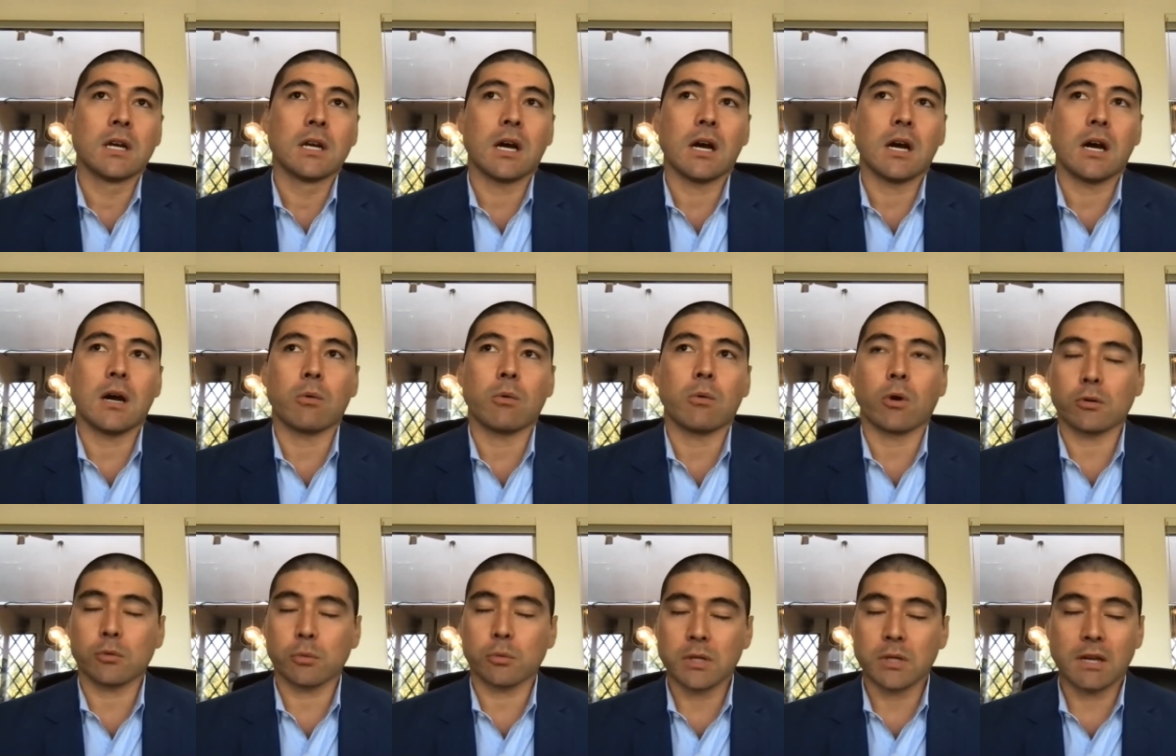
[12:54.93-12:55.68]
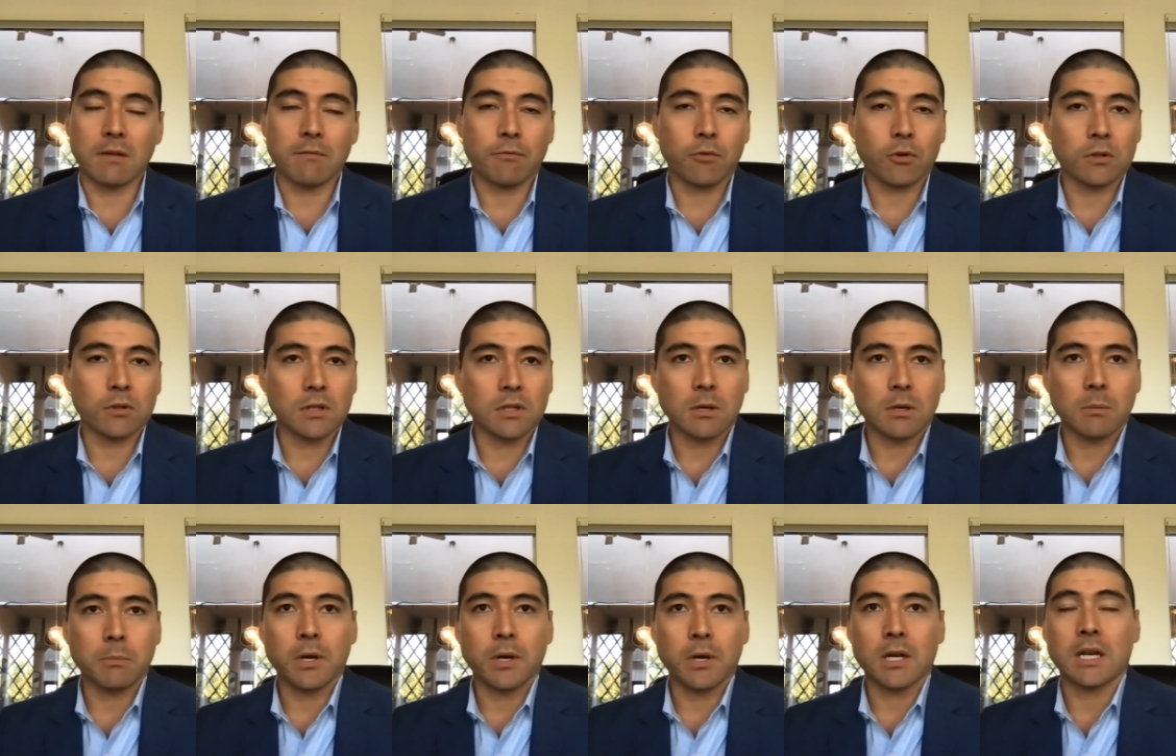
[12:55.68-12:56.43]
Worked with them for a
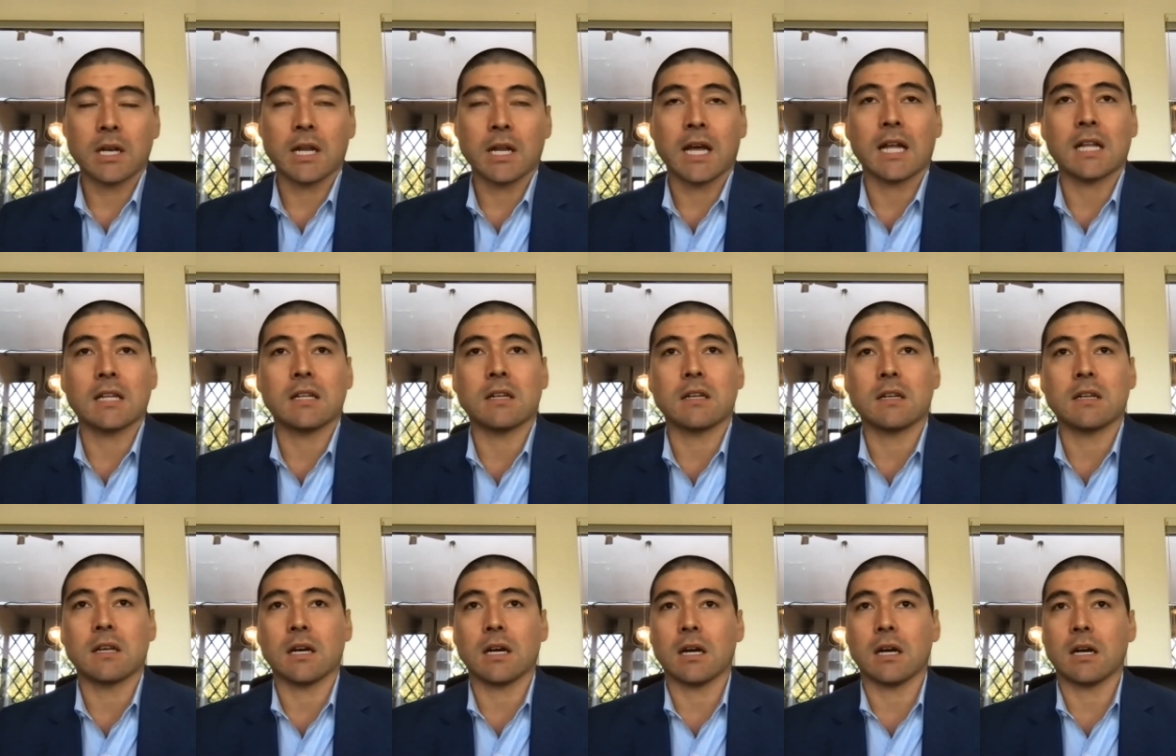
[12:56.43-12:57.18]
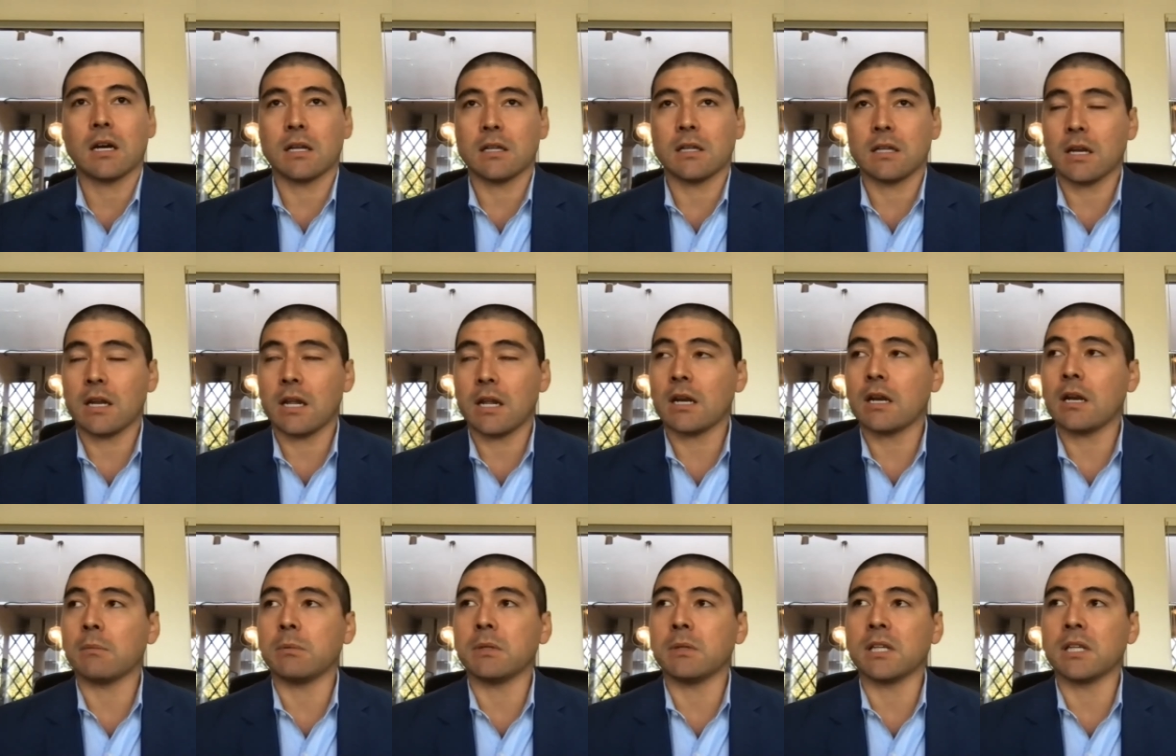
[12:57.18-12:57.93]
little bit and then
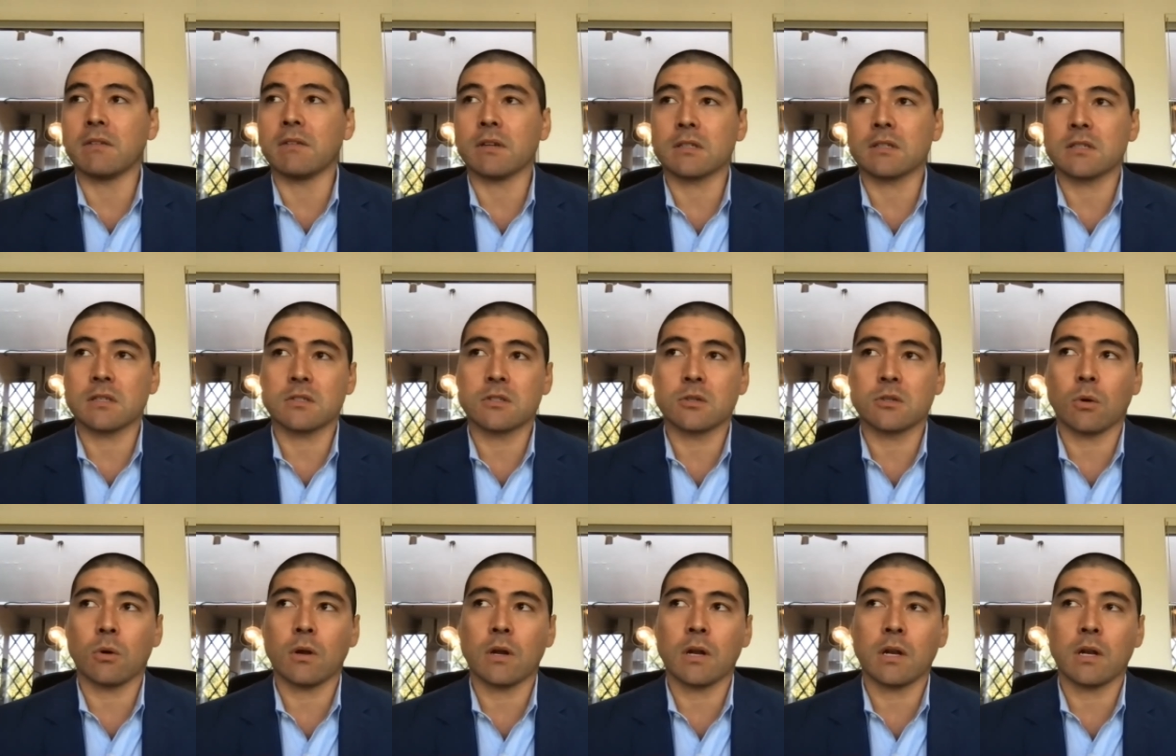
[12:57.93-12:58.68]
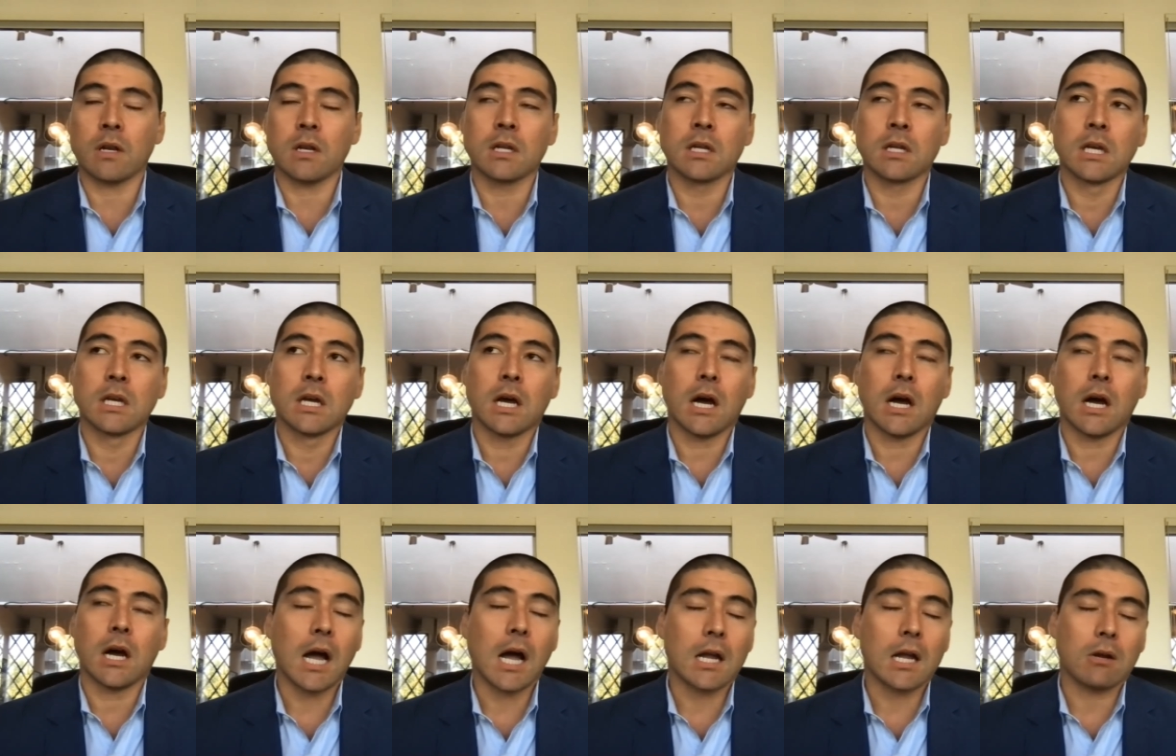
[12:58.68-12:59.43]
ended up leaving to join
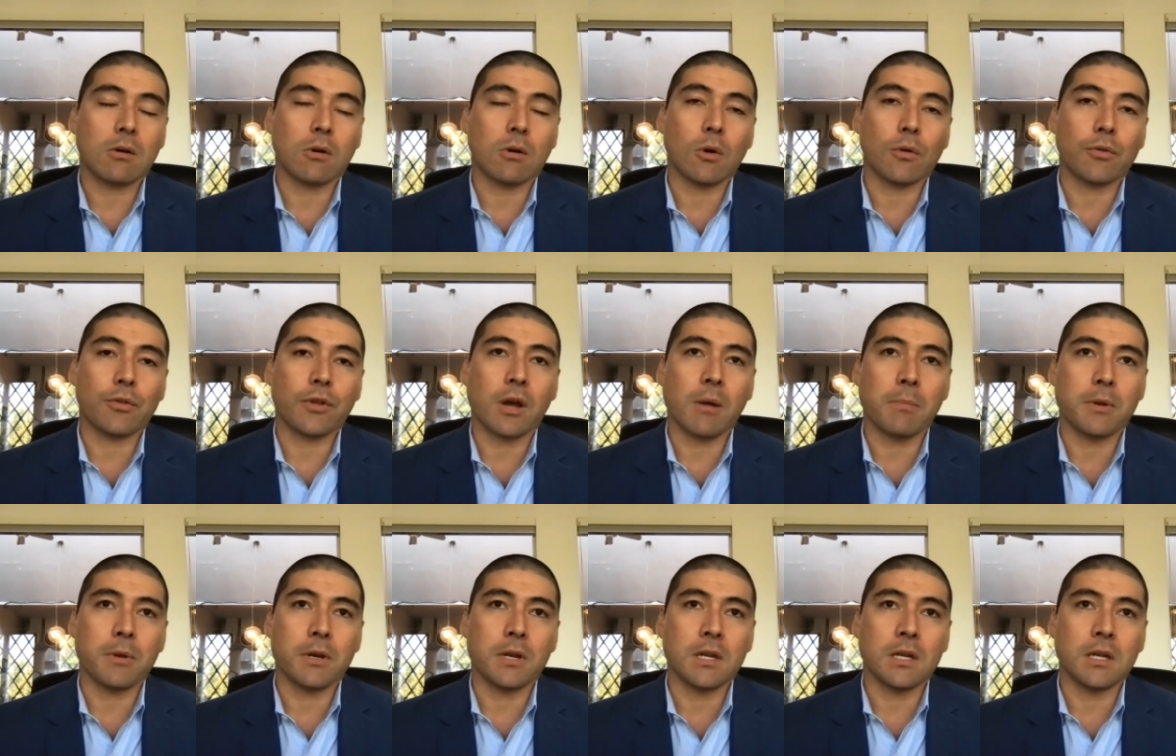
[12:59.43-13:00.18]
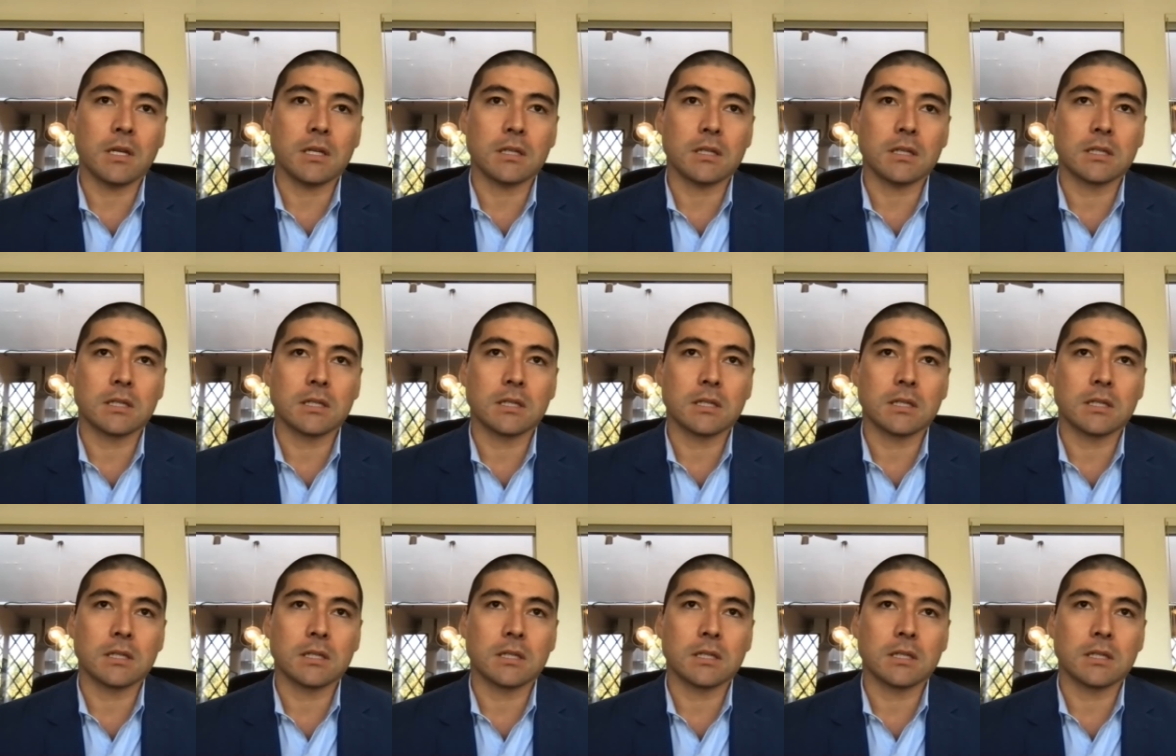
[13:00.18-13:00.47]
a high growth company